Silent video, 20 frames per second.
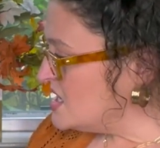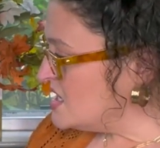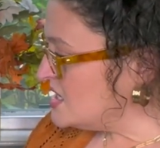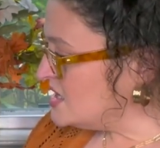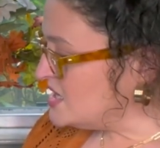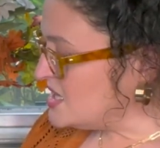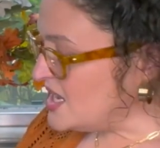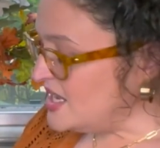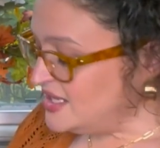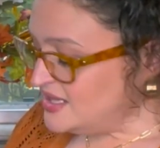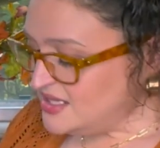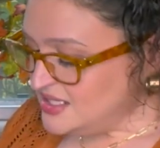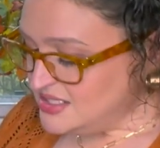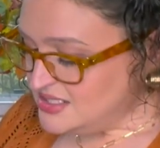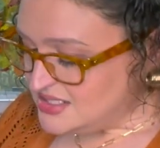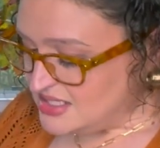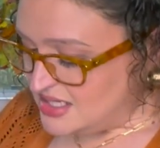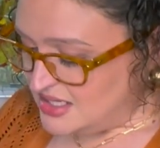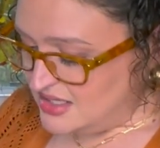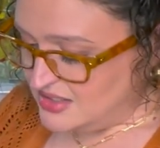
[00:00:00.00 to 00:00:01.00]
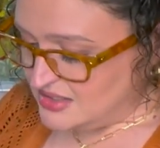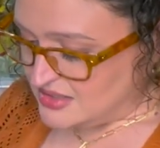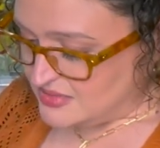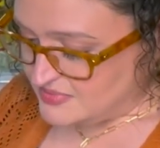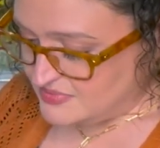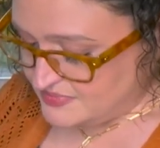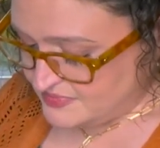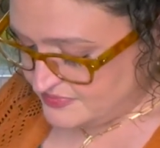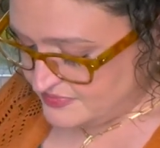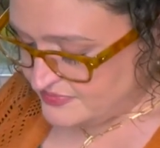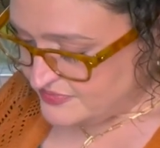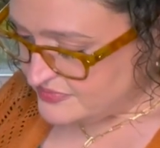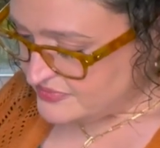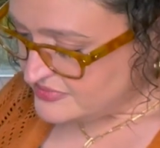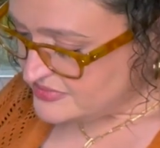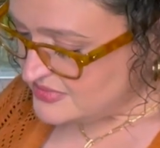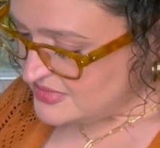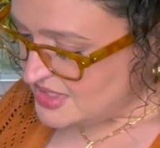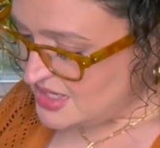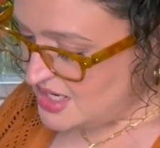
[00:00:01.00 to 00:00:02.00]
I like the denim.
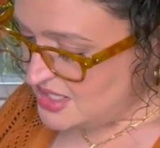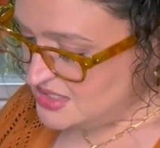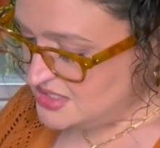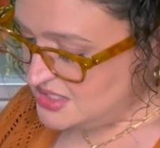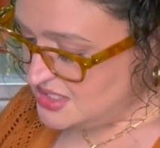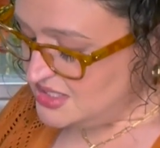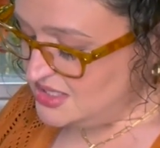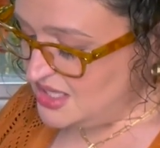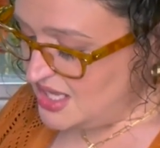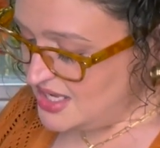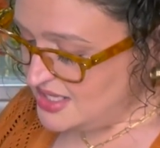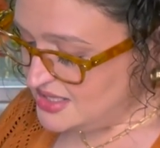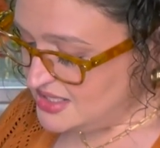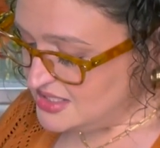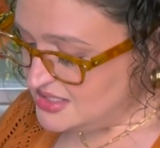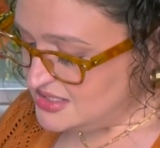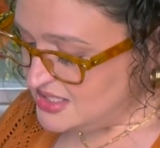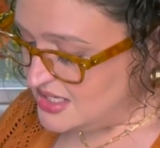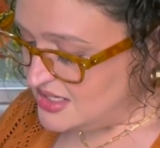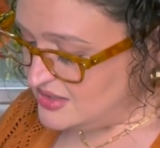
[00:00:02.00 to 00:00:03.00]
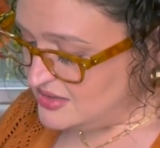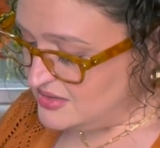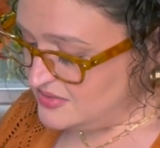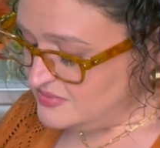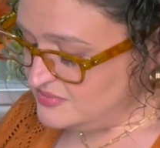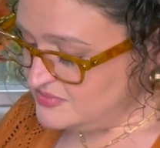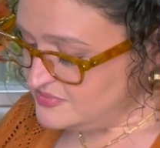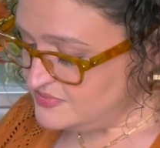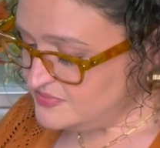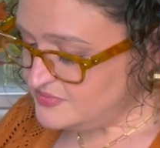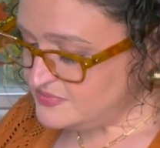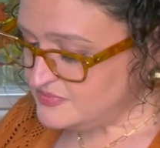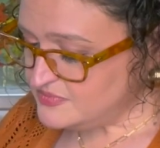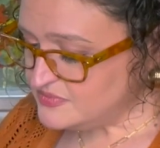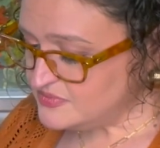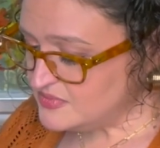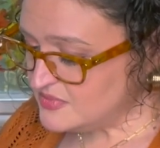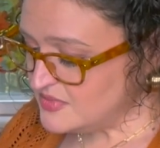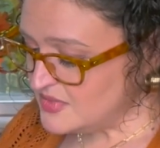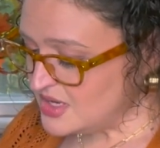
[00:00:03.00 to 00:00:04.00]
I did like the denim.
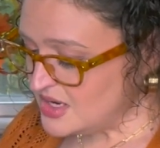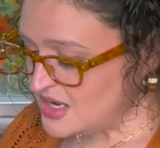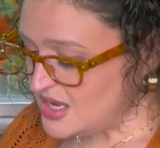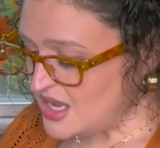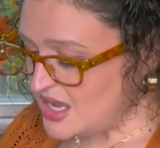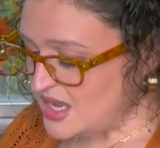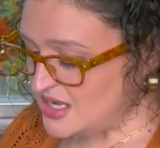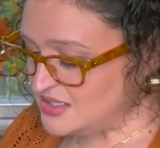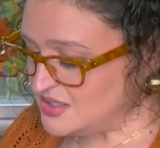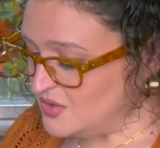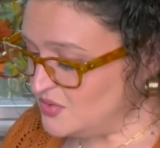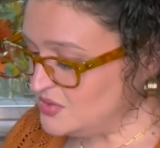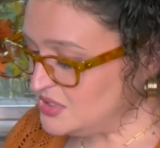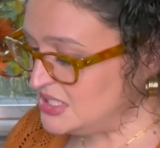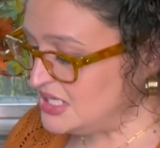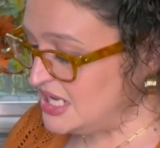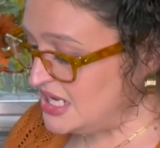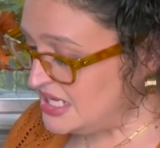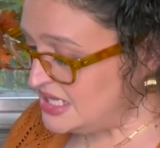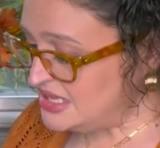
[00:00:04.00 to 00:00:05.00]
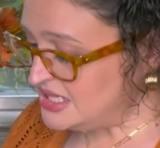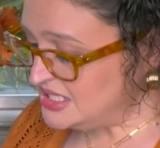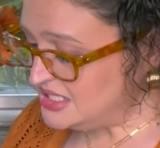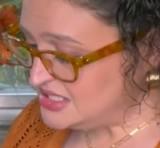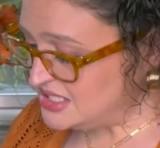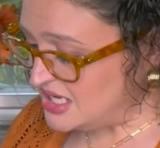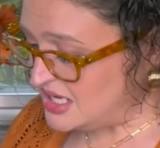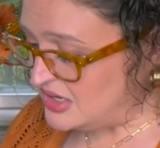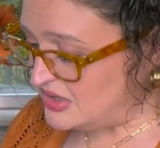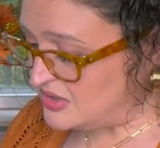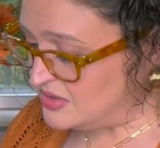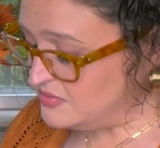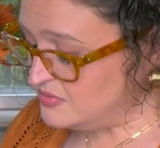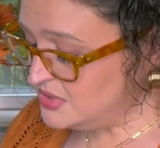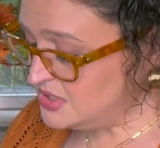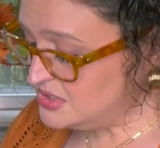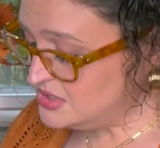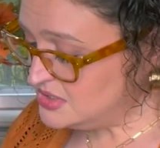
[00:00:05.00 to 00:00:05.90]
I don't need the denim.